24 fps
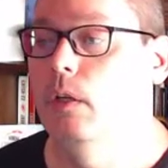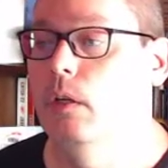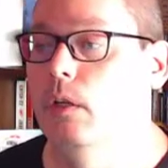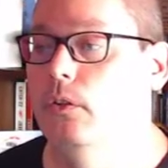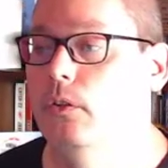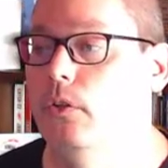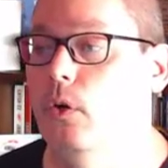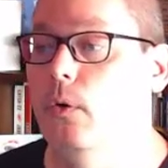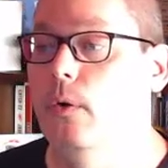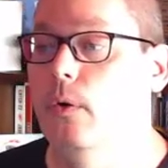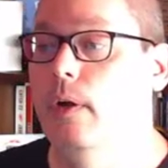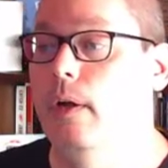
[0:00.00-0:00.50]

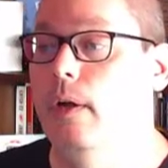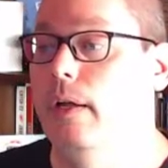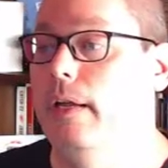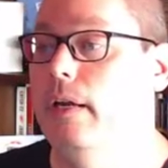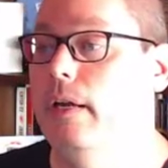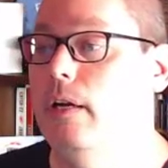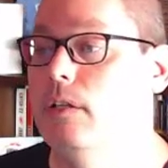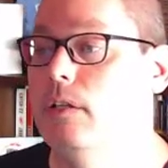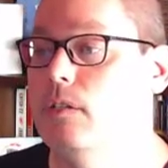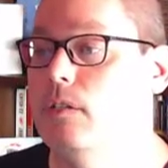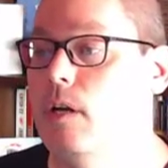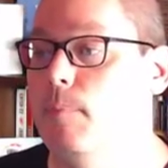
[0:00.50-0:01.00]
So
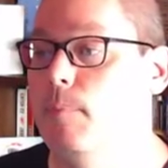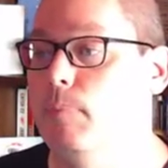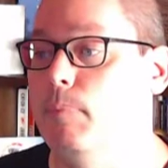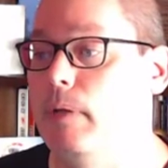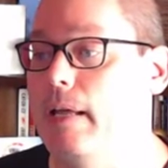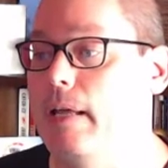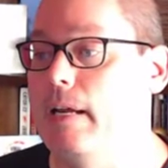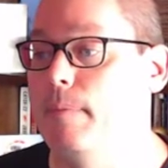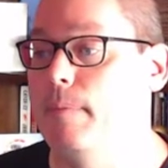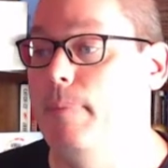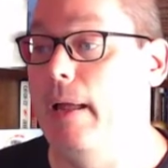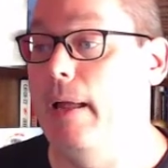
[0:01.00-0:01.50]
here's our
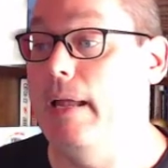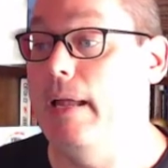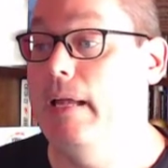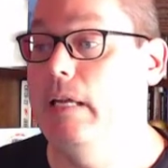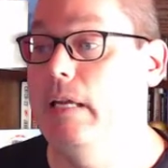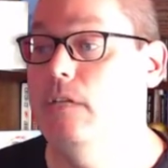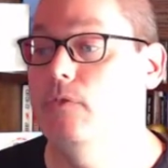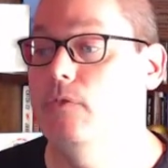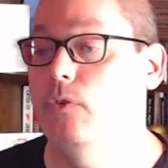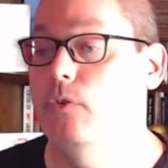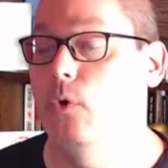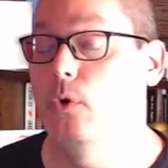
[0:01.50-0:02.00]
blank
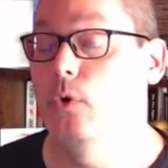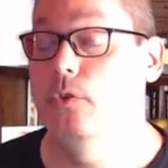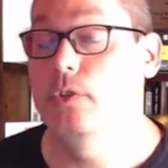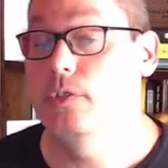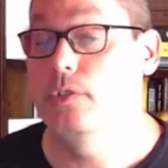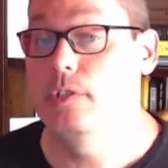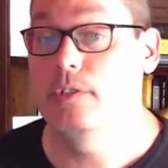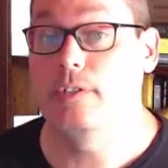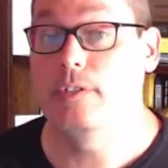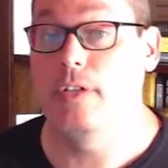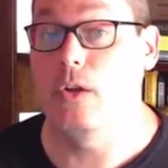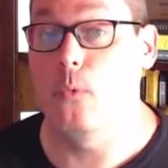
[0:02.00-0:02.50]
page. Of course, it's
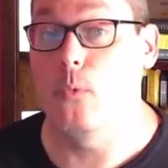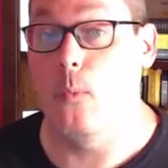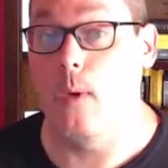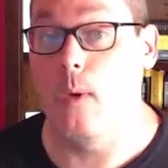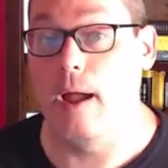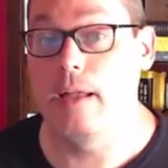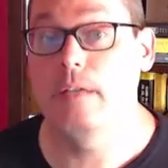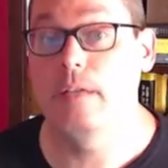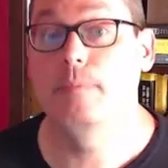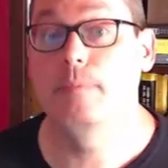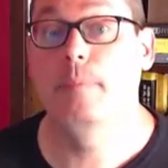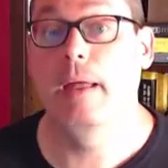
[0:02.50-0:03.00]
just a
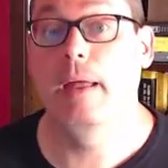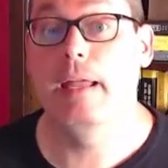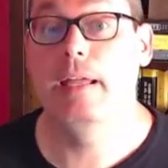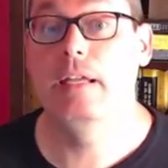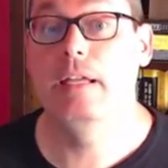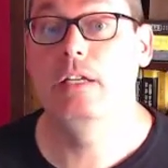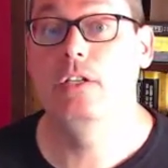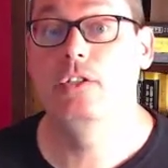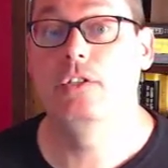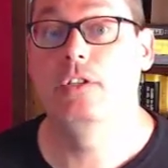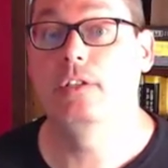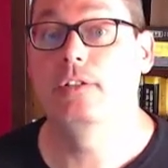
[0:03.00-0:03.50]
white
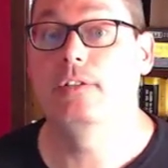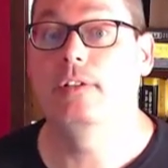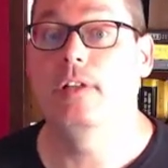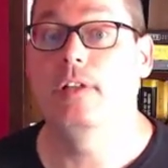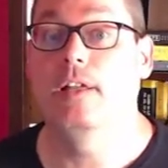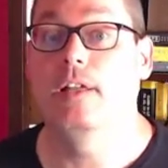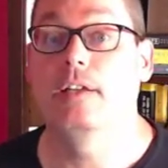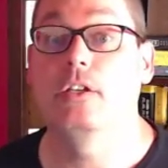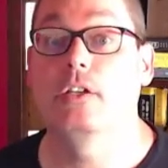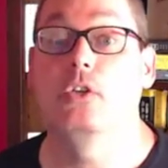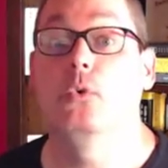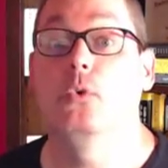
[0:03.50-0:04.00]
page, just
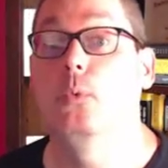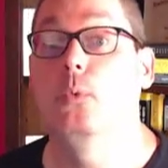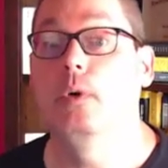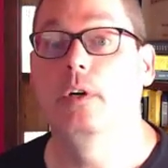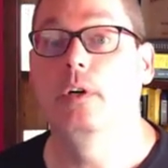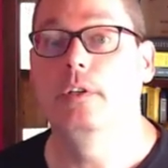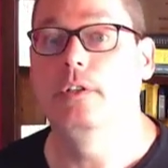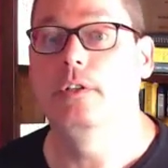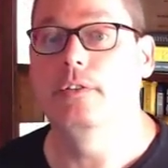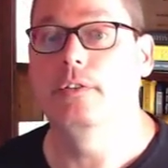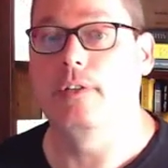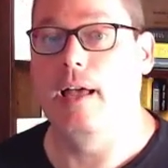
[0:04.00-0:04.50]
like you
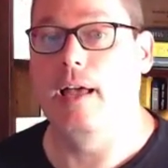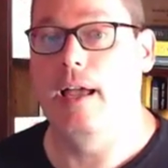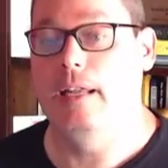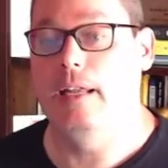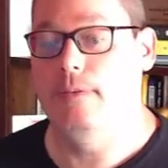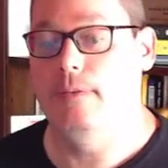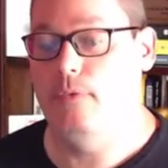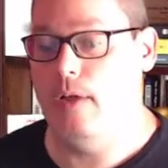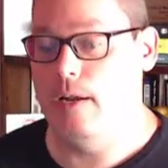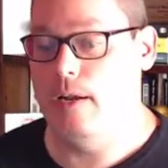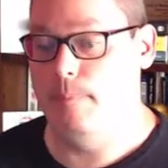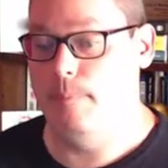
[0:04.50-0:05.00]
would design
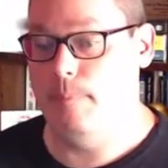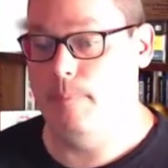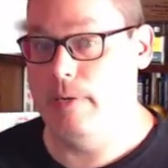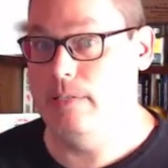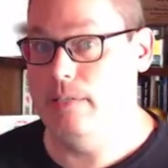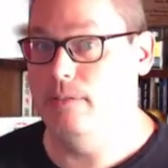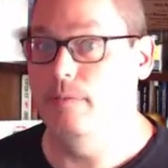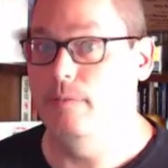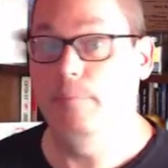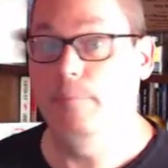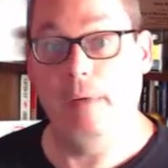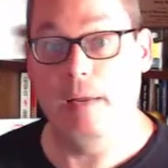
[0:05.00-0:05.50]
if you had a piece
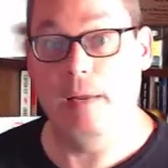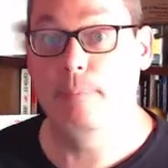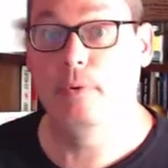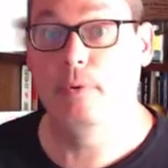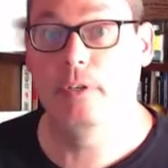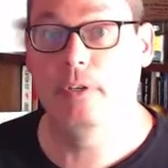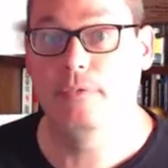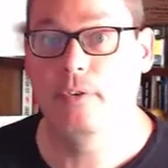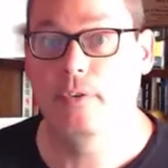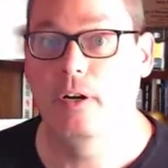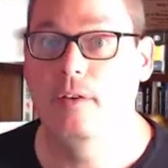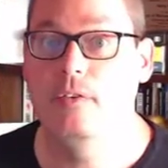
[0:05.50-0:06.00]
of paper in
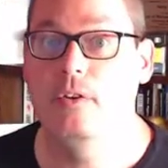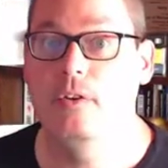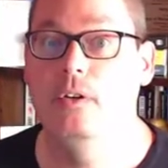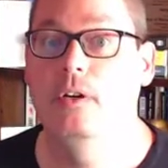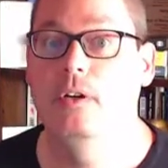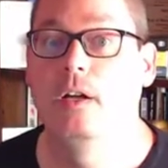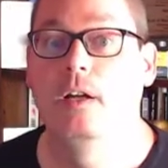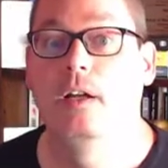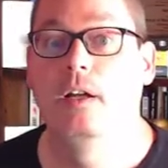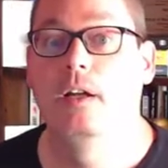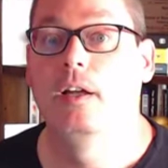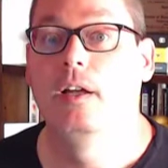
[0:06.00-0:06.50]
front of you.
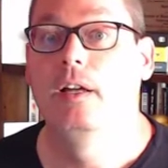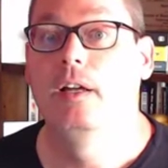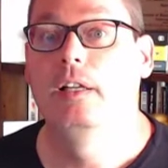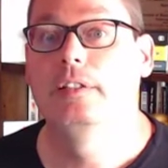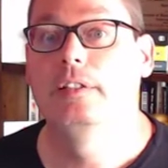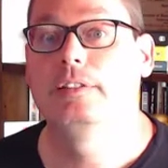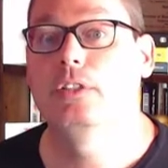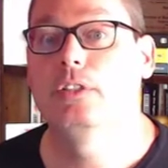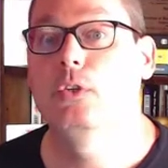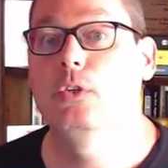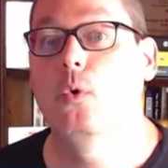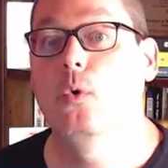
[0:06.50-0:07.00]

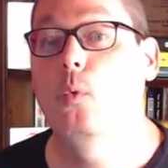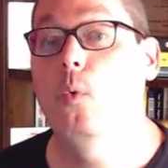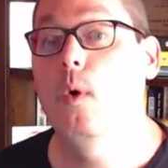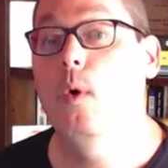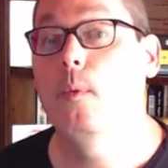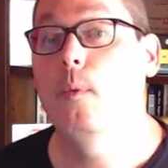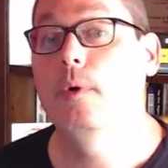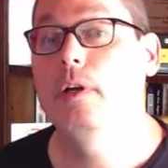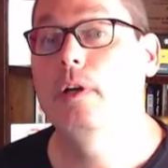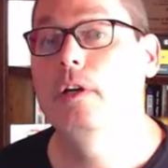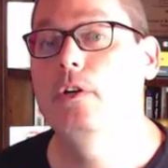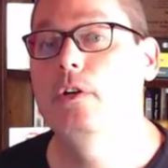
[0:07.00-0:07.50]
So what
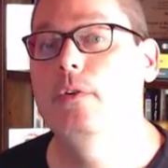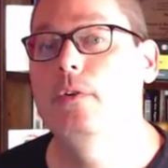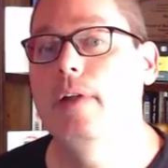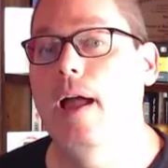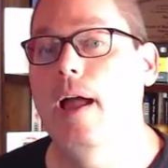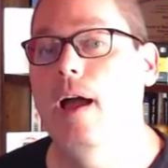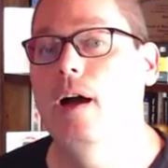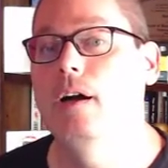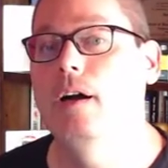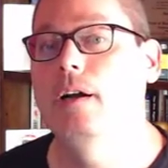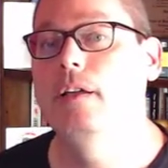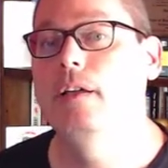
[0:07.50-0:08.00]
we're going to do
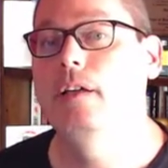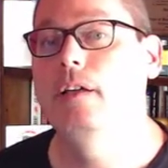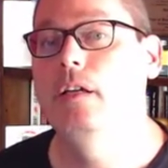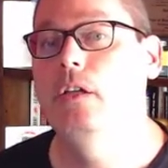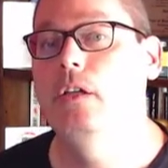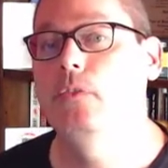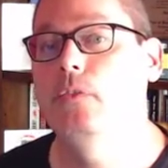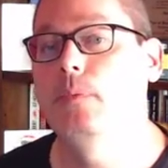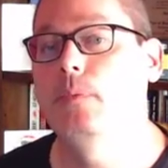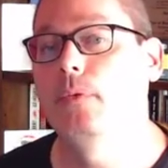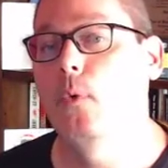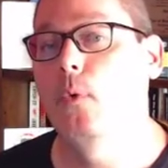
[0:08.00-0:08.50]
now
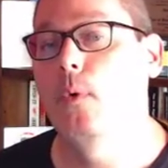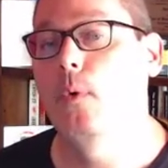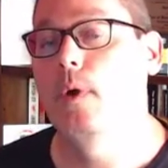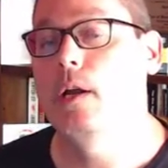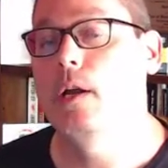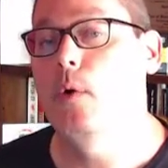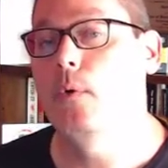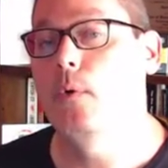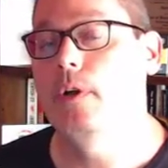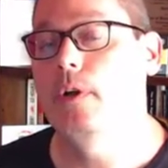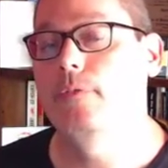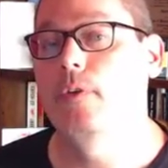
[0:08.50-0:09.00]
is, before we
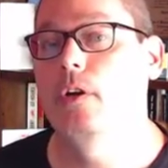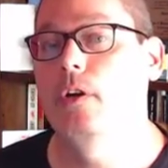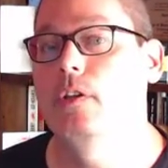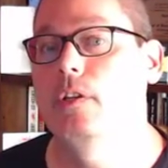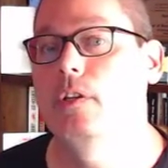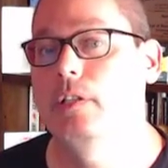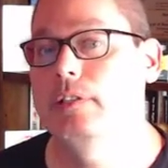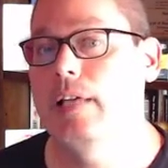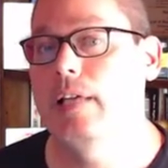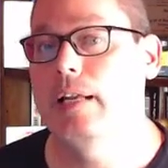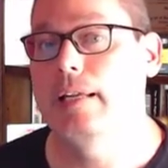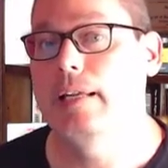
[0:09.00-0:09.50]
go any further
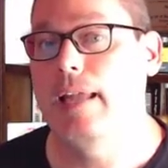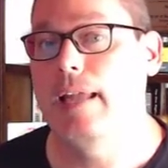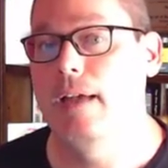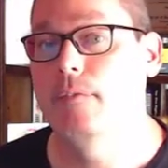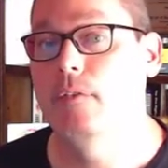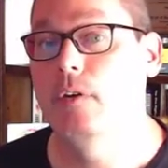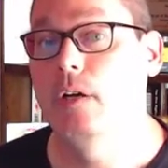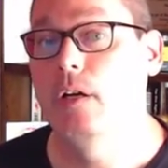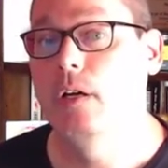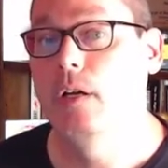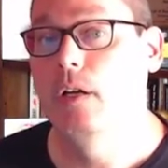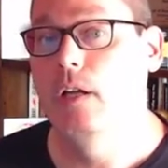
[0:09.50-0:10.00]
inside of
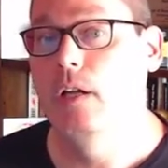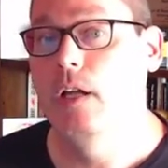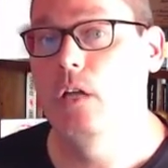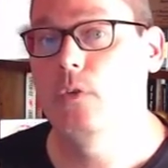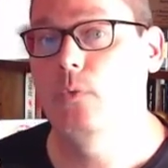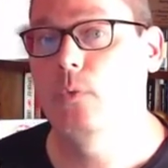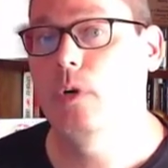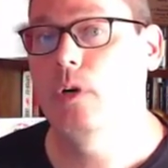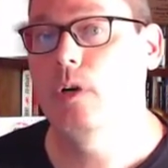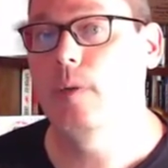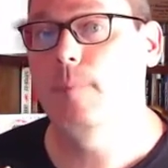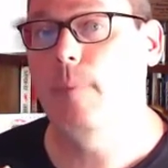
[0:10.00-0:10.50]
Canva,
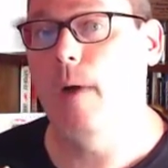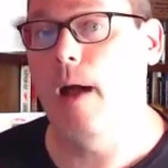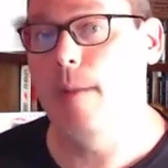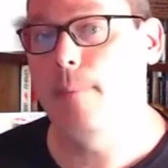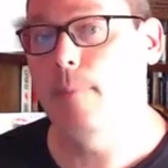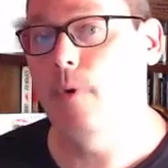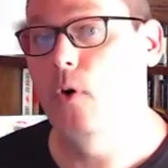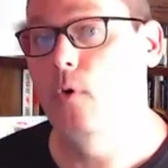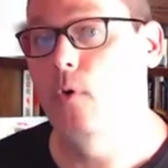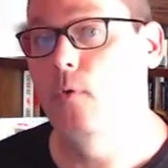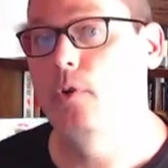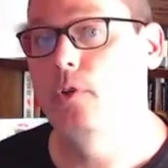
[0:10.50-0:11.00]
is we're going to
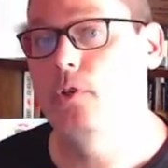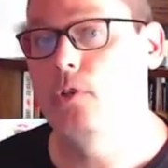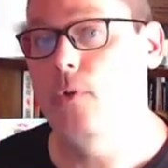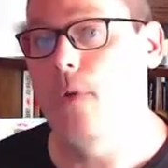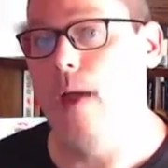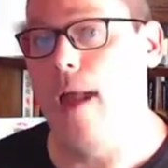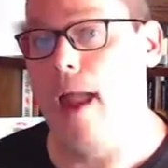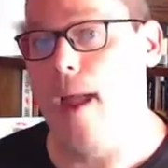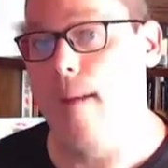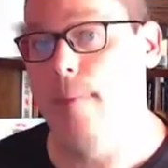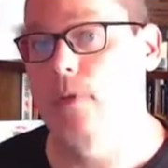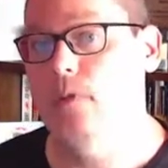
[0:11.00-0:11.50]
pop over
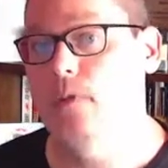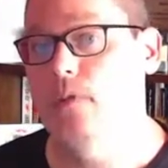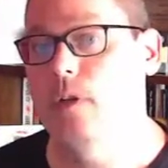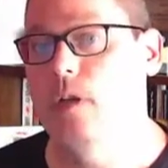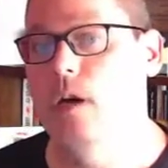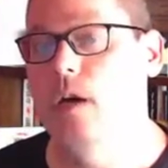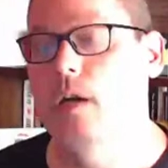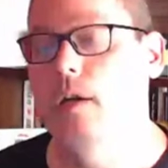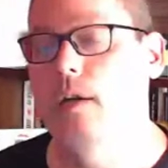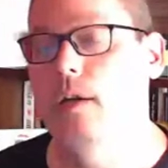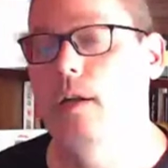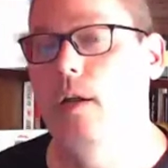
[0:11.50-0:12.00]
to
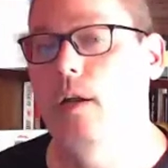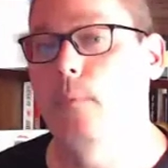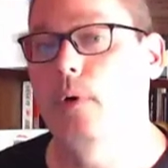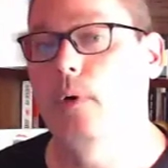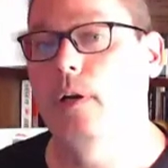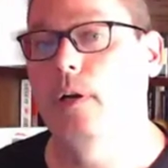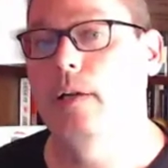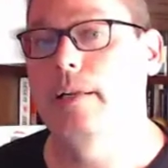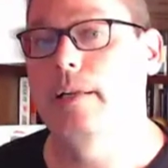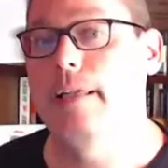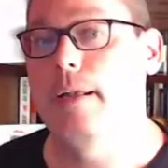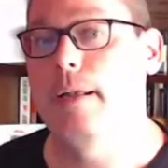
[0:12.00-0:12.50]
Amazon and we're going
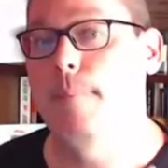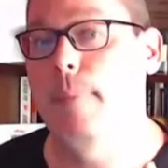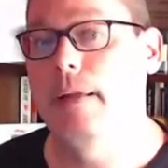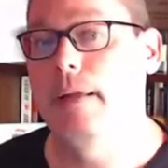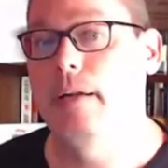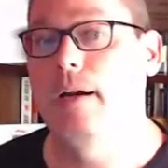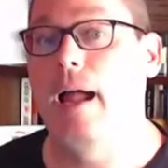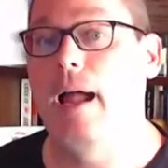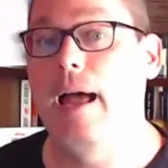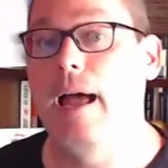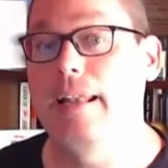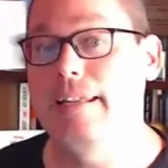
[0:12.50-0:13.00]
to get a
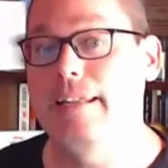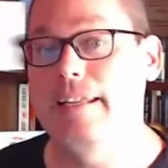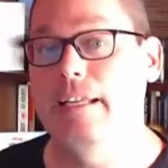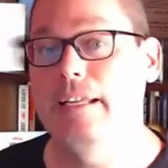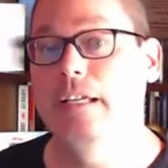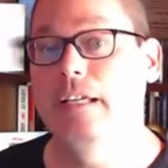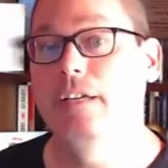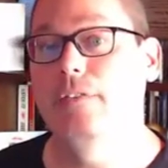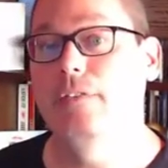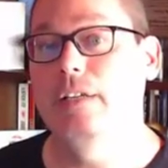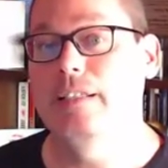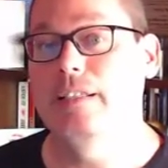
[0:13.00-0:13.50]
better
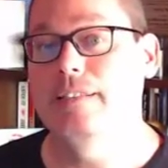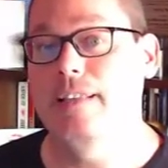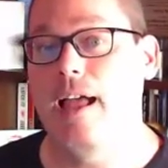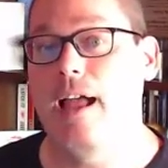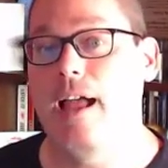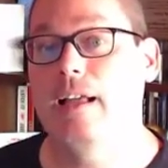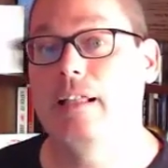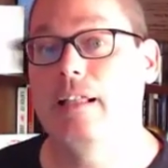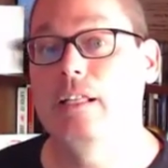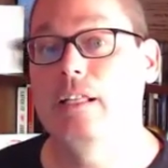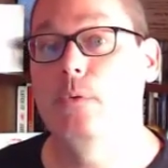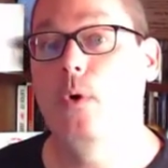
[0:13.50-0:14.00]
idea of
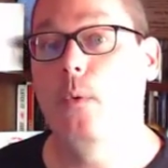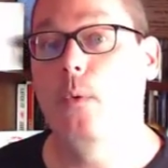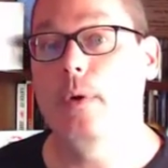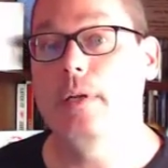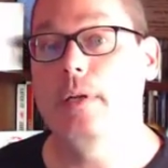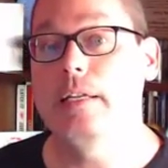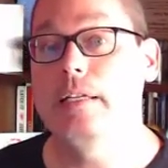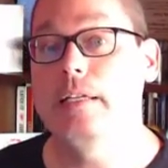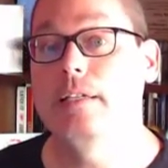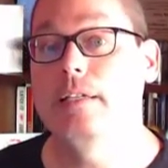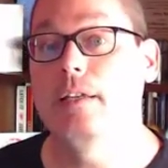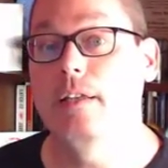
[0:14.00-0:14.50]
exactly what we
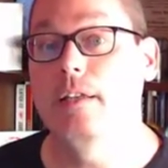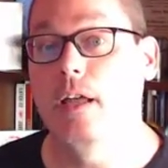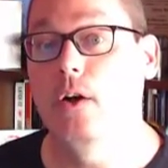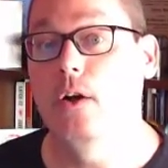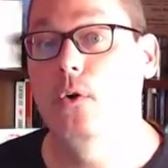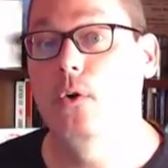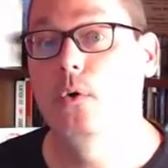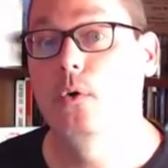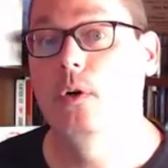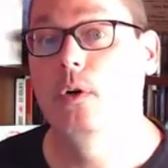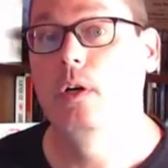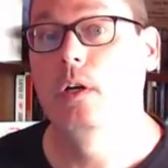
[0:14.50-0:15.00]
need to
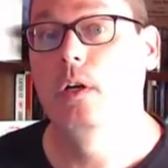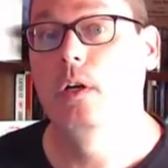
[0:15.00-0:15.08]
know